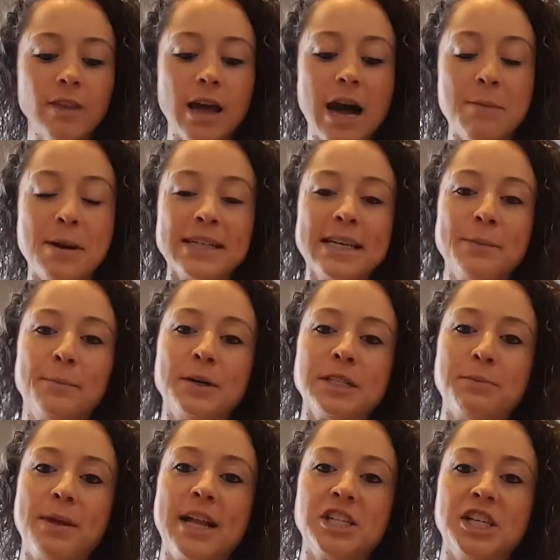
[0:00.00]
um, I didn't put
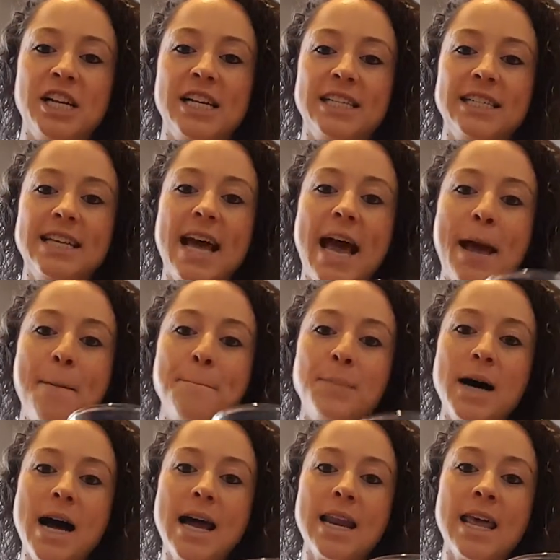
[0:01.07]
spinach in it today,
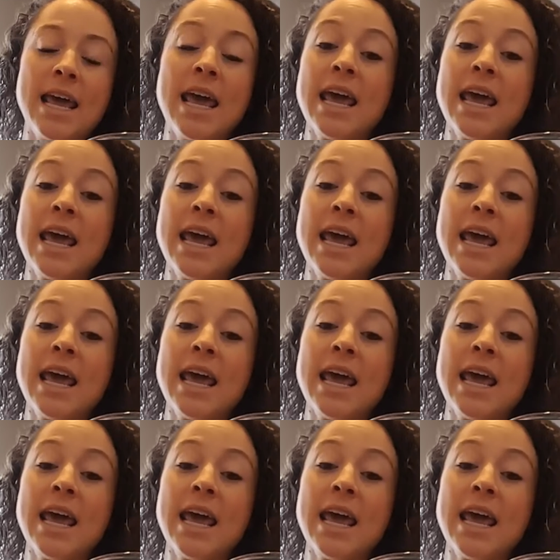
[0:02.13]
but